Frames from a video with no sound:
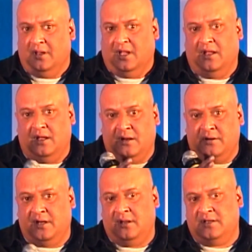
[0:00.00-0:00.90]
A
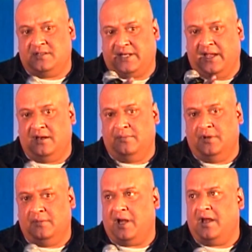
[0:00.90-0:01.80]
real
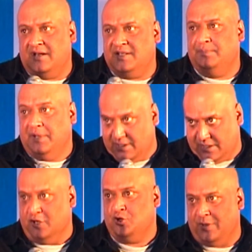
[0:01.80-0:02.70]
scalable brand is built
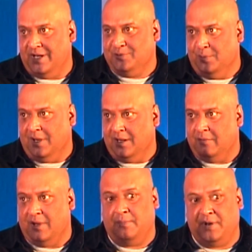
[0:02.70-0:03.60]
in today's world
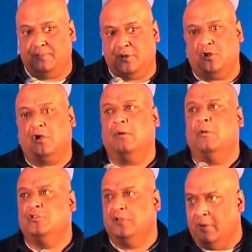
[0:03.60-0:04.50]
when people talk
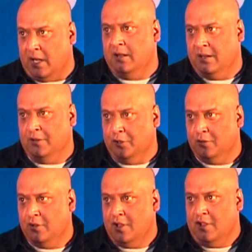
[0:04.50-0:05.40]
about the brand, you know.